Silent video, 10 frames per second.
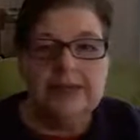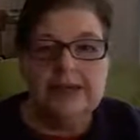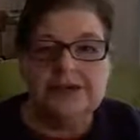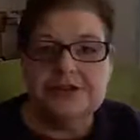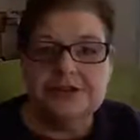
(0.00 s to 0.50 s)

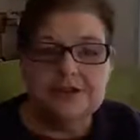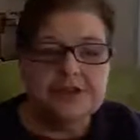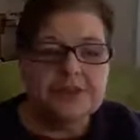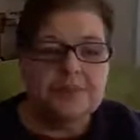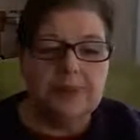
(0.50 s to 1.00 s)
It's
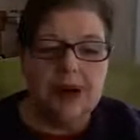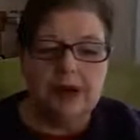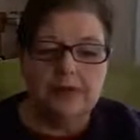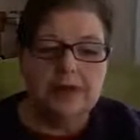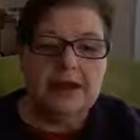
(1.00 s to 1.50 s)
just
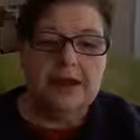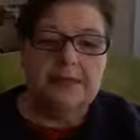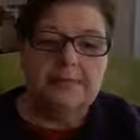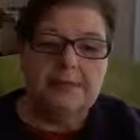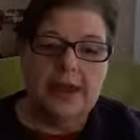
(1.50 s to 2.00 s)
about
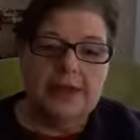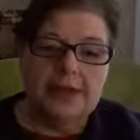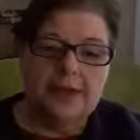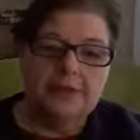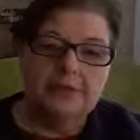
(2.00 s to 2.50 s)
making
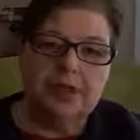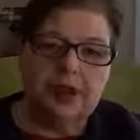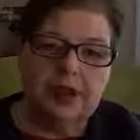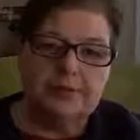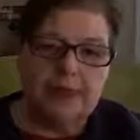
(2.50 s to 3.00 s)
it
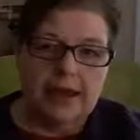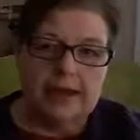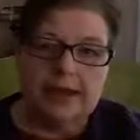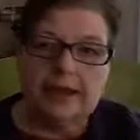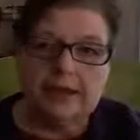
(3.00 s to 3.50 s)
plain, making
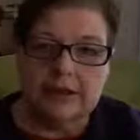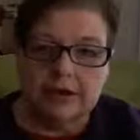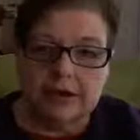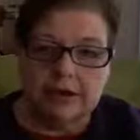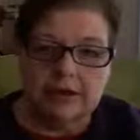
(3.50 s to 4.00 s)
it
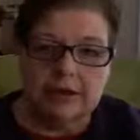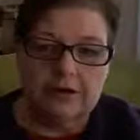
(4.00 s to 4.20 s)
clear,